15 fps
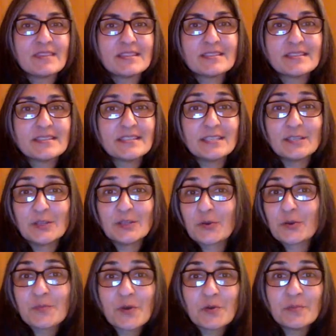this isn't
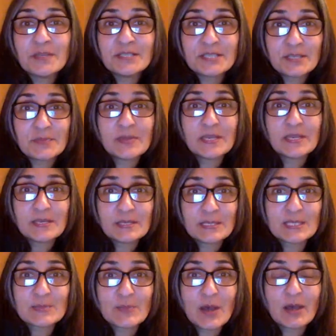your moment to be in
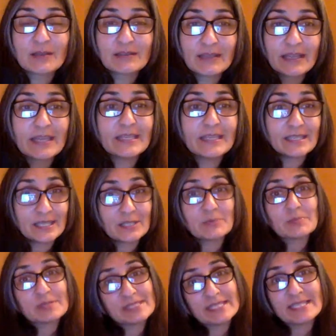the spotlight. Can
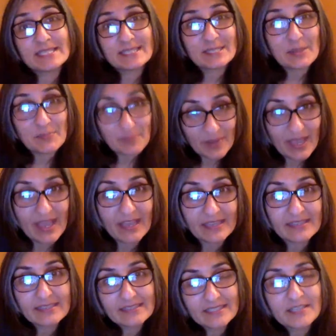you please step
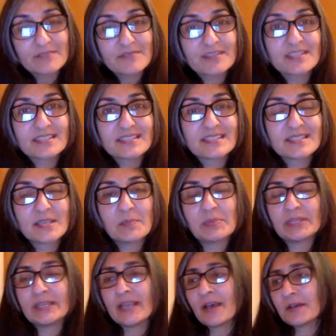back and give this to
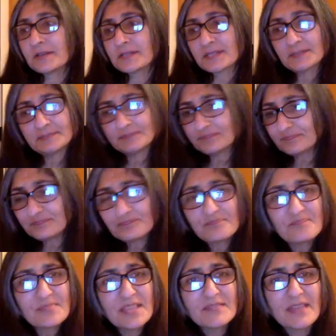somebody else?
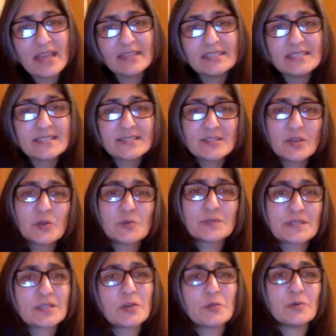That is so,
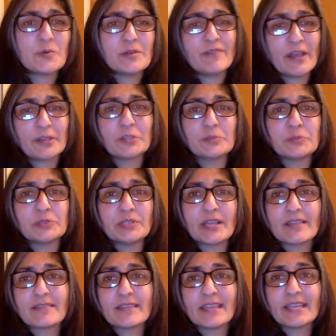so invaluable,
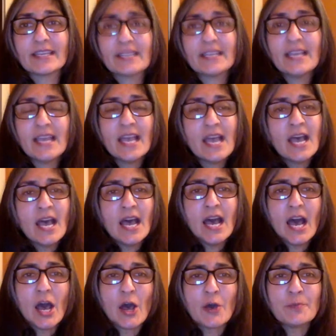I think.
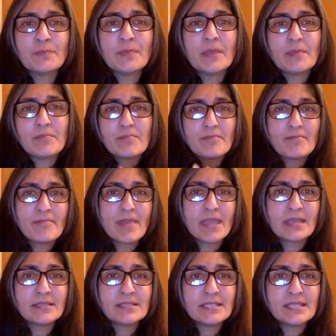
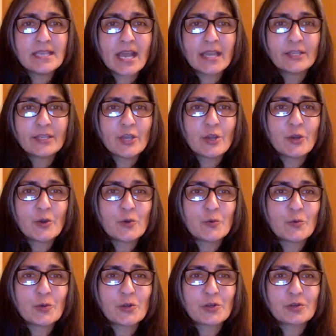Mandy, I
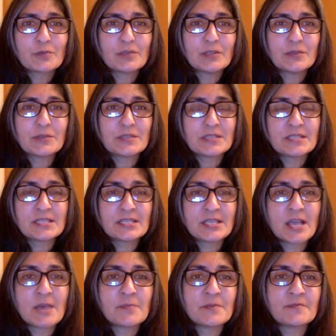know we're close to the
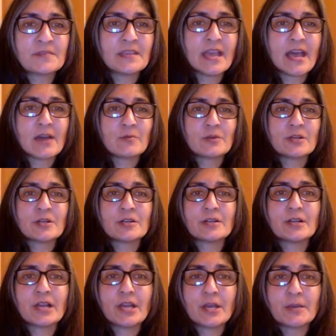top of the
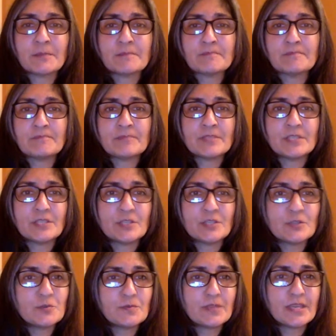hour. Do
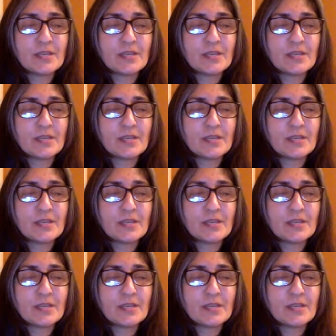you